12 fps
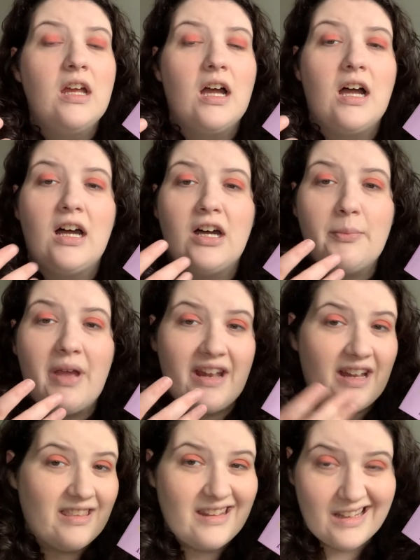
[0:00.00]
And
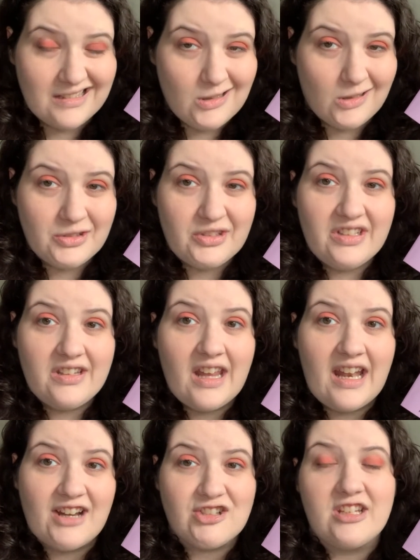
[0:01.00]
anything adult that
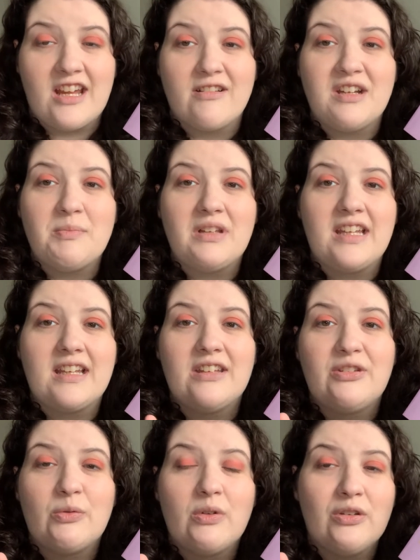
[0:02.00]
Ashley Herring Blake
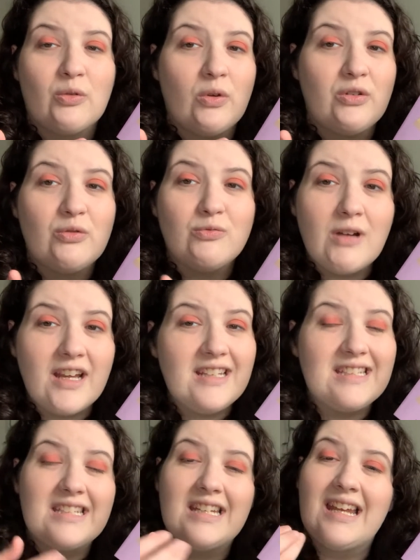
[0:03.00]
is going to
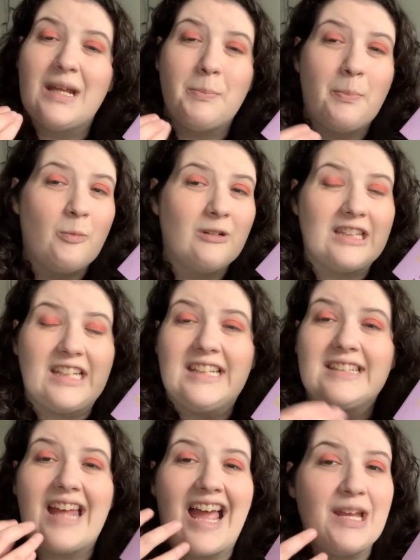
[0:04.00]
write and
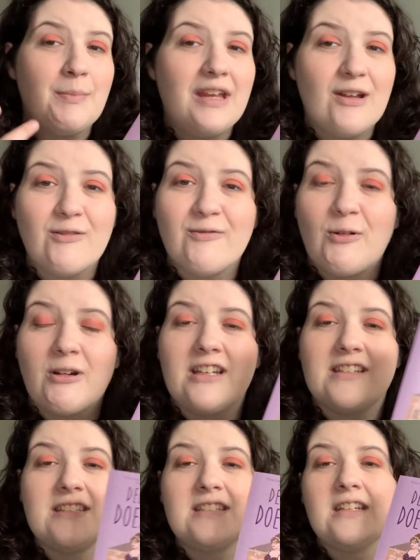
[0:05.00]
release. I am here for
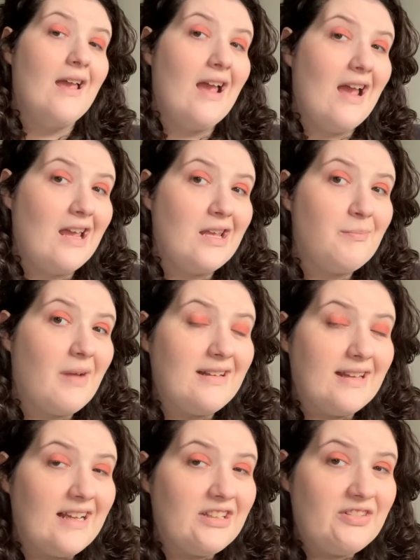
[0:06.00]
it. And my
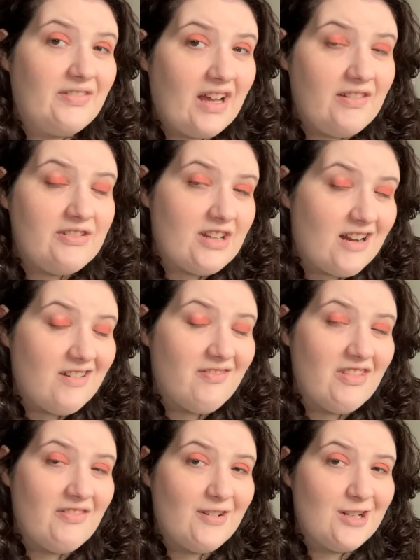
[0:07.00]
last 5-star for
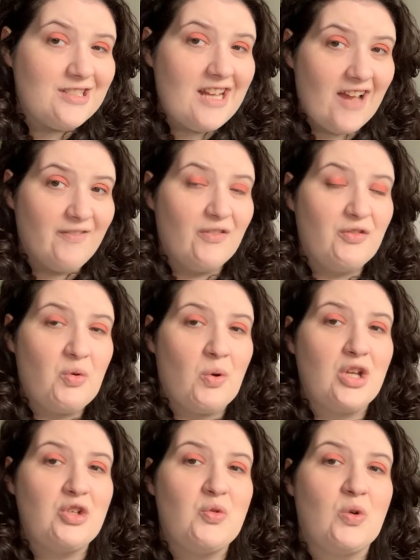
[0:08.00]
the first half of
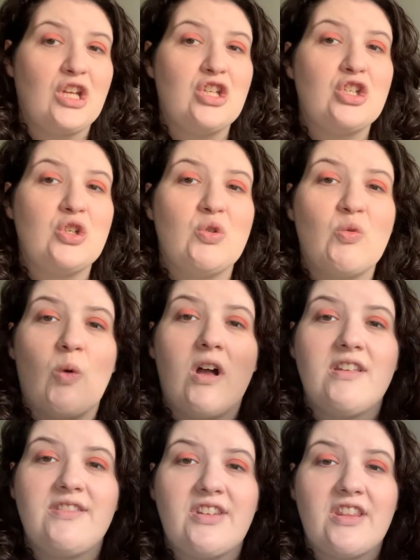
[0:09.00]
2022
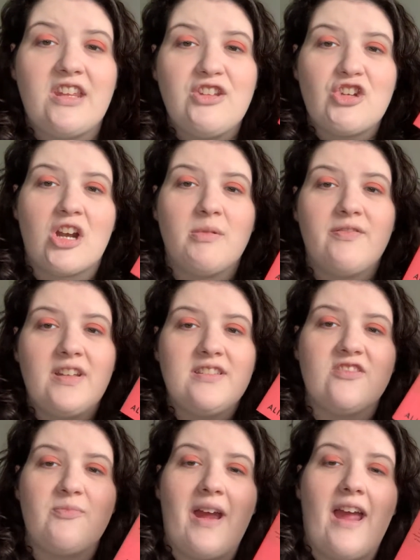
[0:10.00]
was The Charm
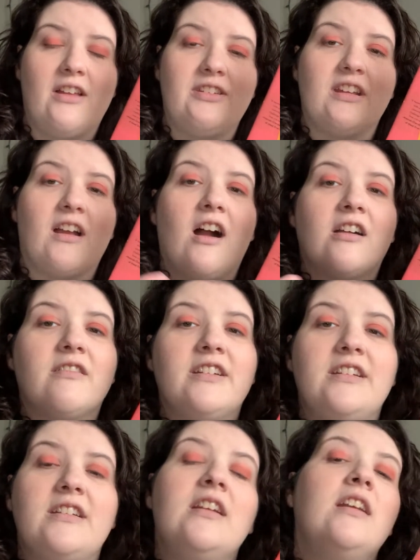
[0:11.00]
Offensive by Alison
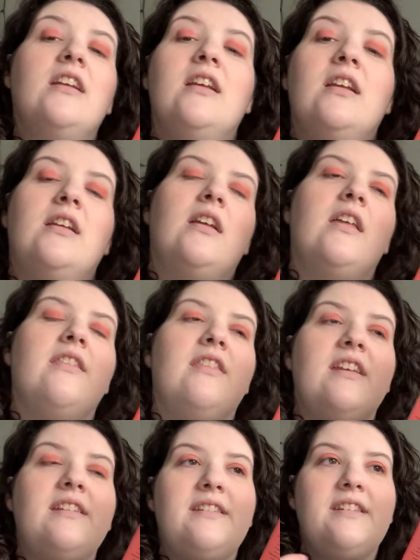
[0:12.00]
Cochrane.
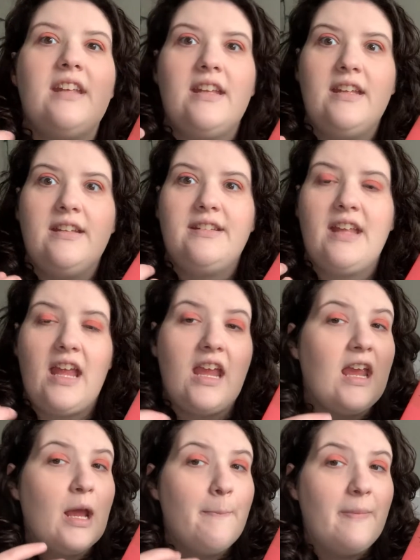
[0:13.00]
This is
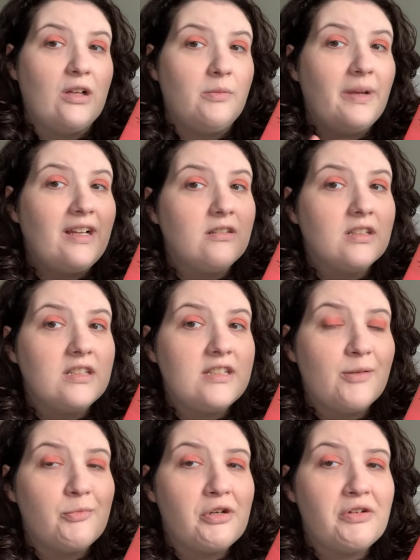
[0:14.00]
a male-male
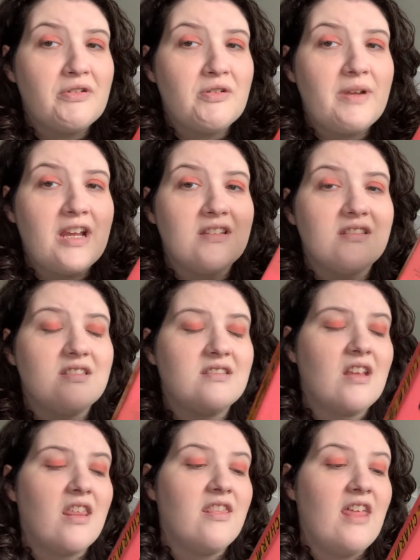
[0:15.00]
contemporary romance
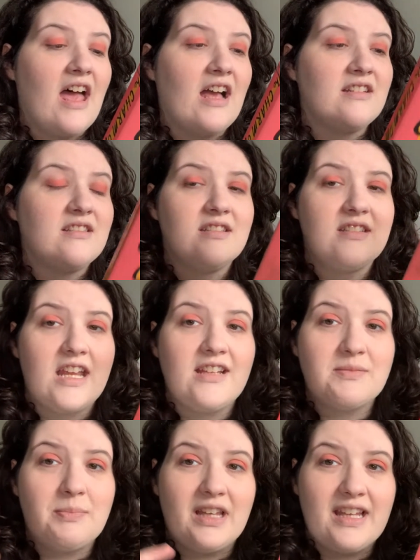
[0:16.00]
that takes
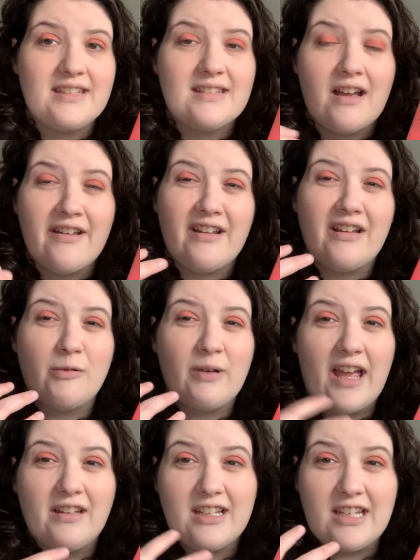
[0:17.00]
place on a
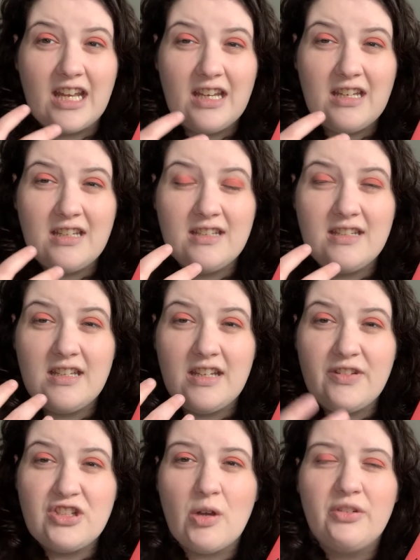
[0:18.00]
reality dating TV
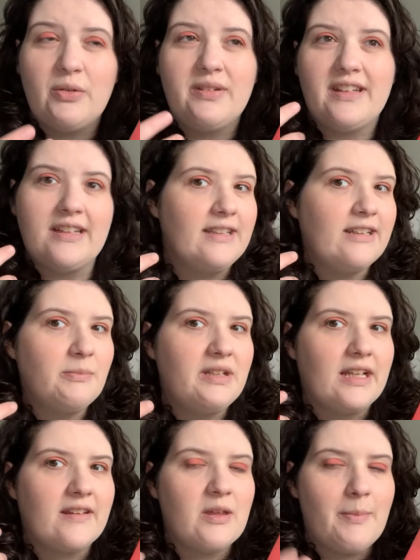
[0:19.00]
show. So it's a little bit
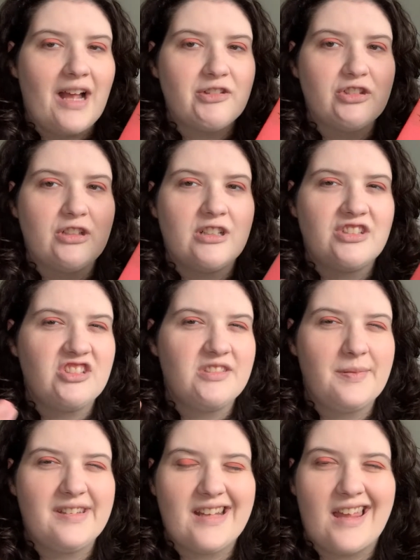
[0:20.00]
like The Bachelor. It's
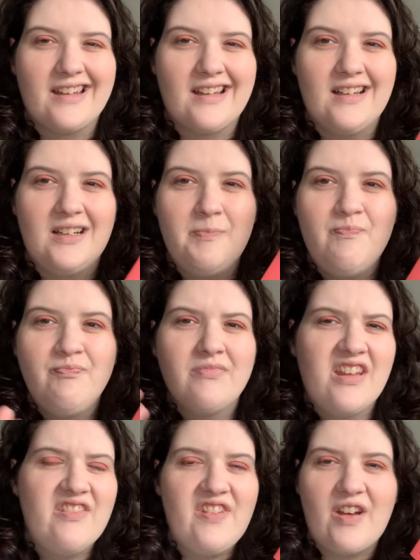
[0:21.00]
got like a
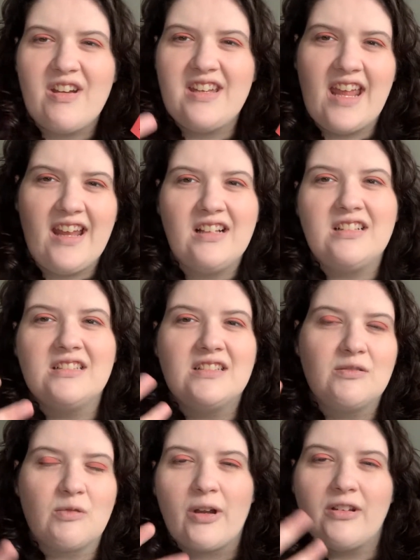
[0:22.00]
fairy tale
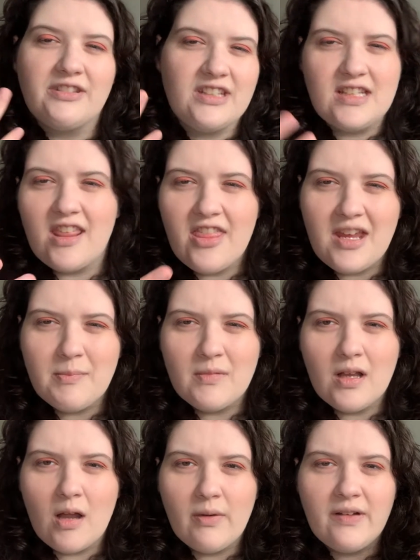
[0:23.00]
royalty thing
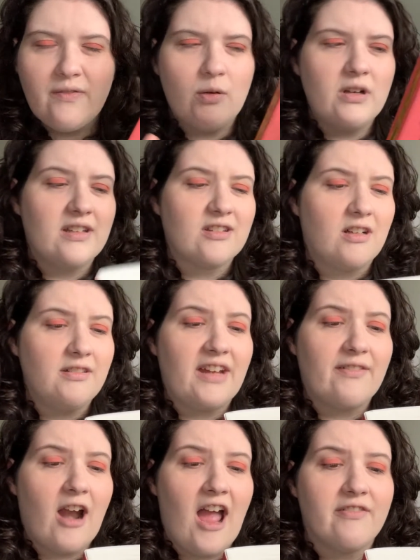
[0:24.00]
going for it. It's called
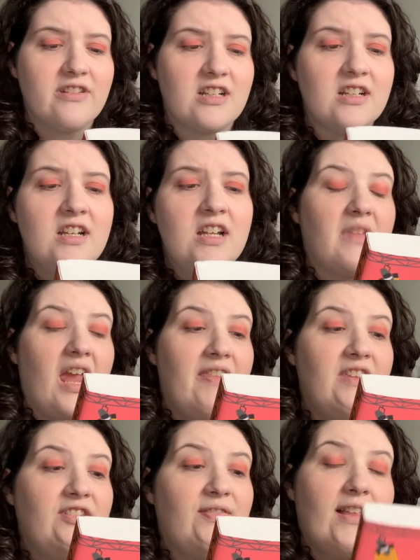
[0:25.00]
Ever After. And
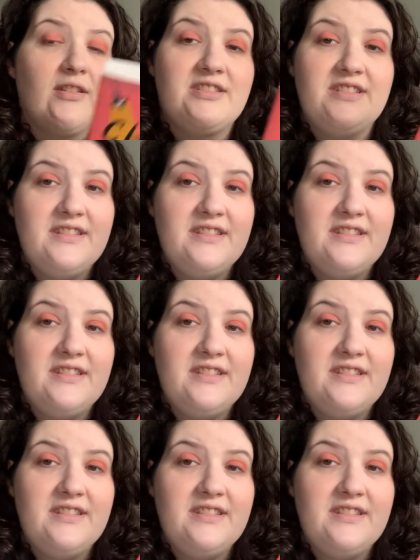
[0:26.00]
this follows